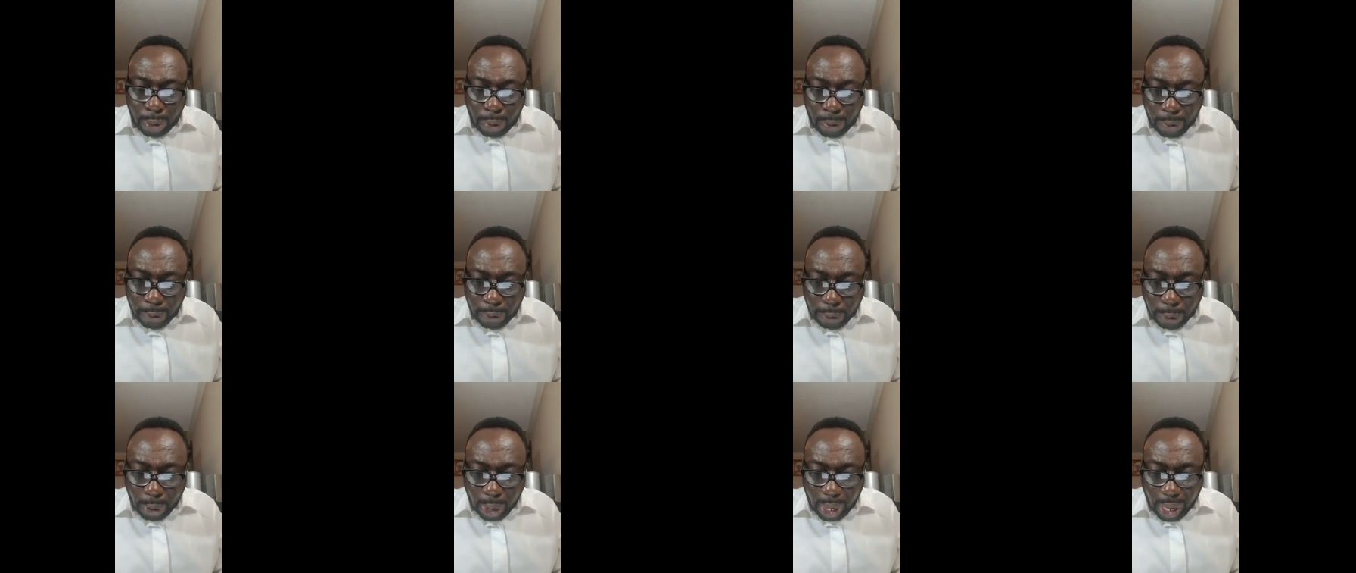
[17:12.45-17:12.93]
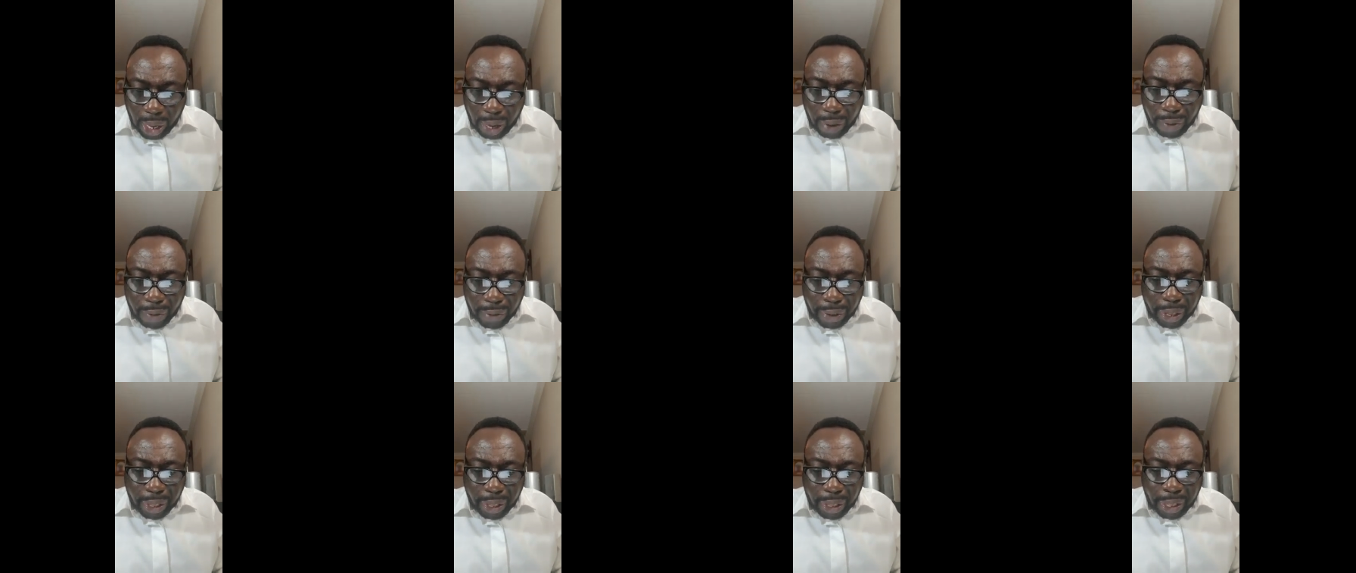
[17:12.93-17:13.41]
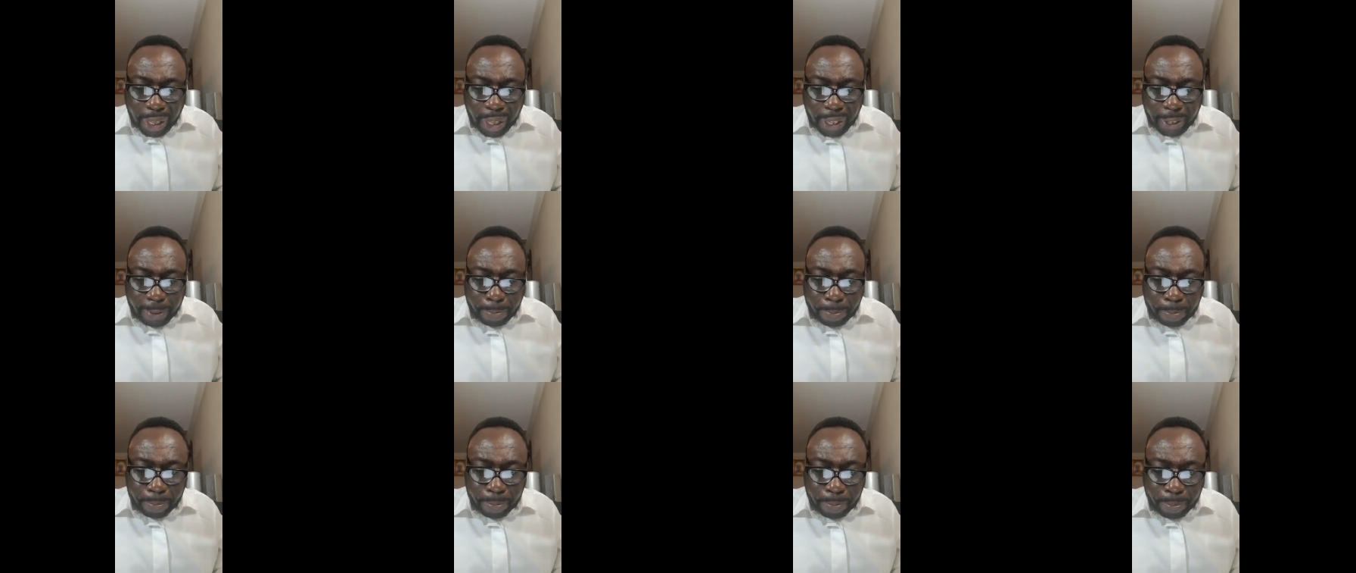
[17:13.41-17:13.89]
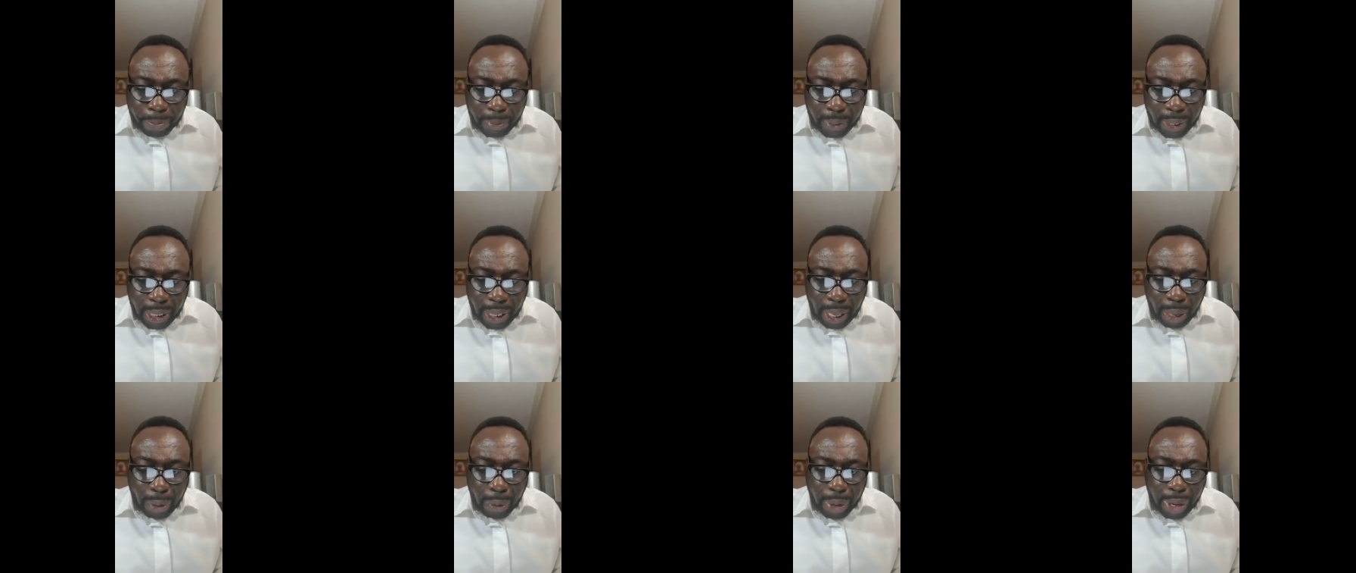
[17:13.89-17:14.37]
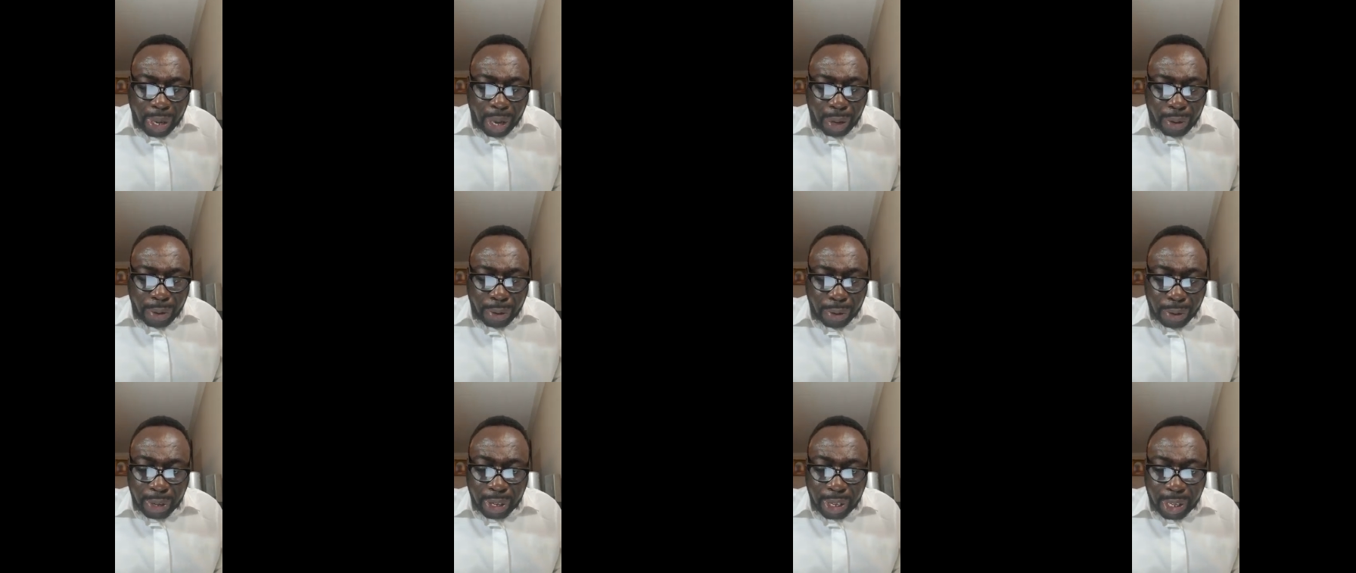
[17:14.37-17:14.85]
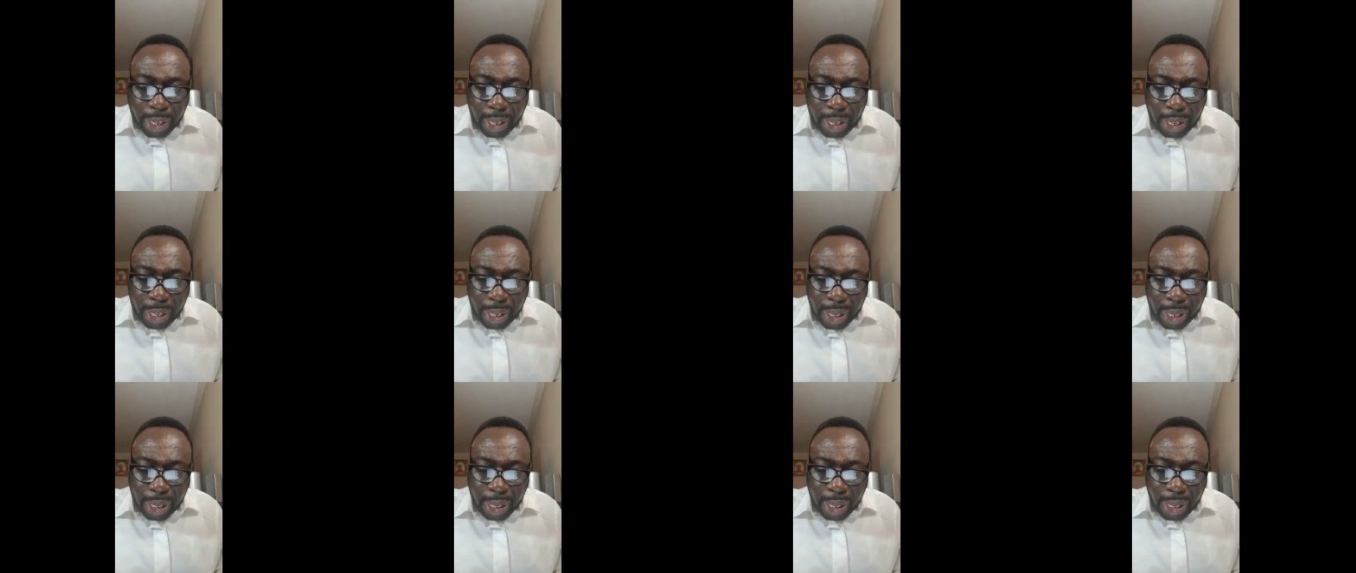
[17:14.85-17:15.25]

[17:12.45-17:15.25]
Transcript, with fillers: for everything that we are doing.